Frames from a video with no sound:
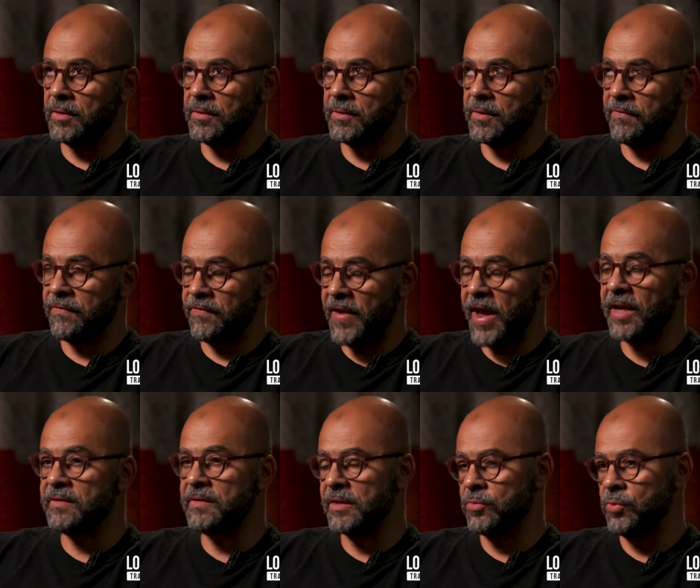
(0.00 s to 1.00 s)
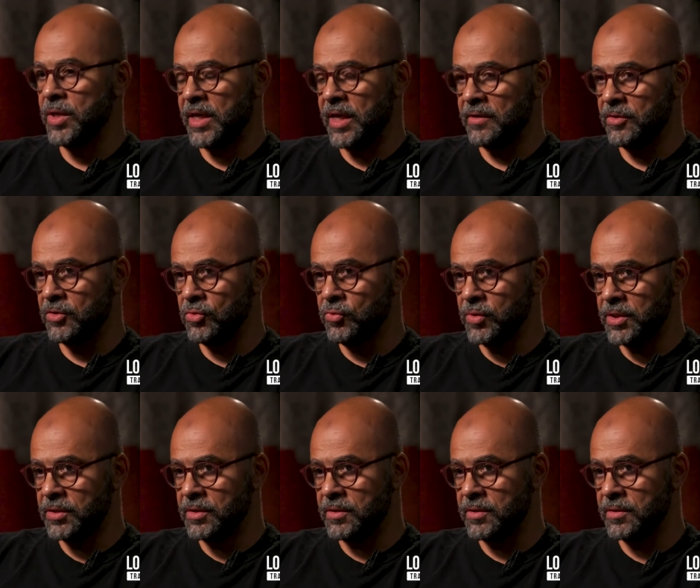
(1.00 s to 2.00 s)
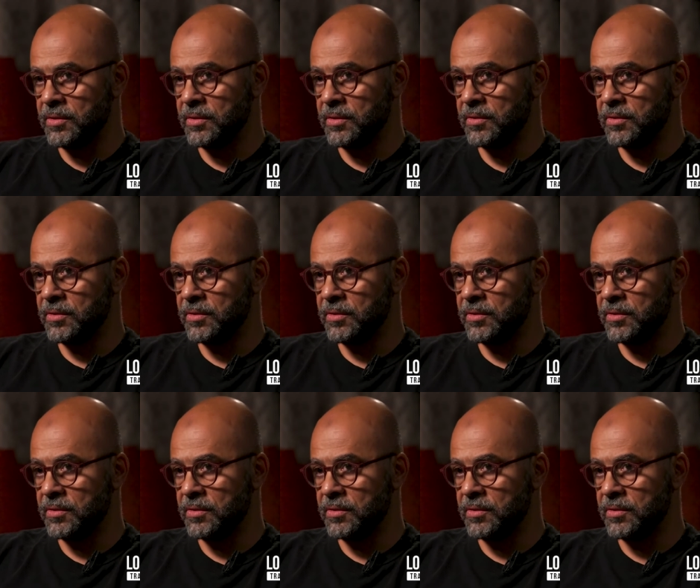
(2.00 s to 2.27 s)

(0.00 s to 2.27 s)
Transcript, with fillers: the fact that we can do it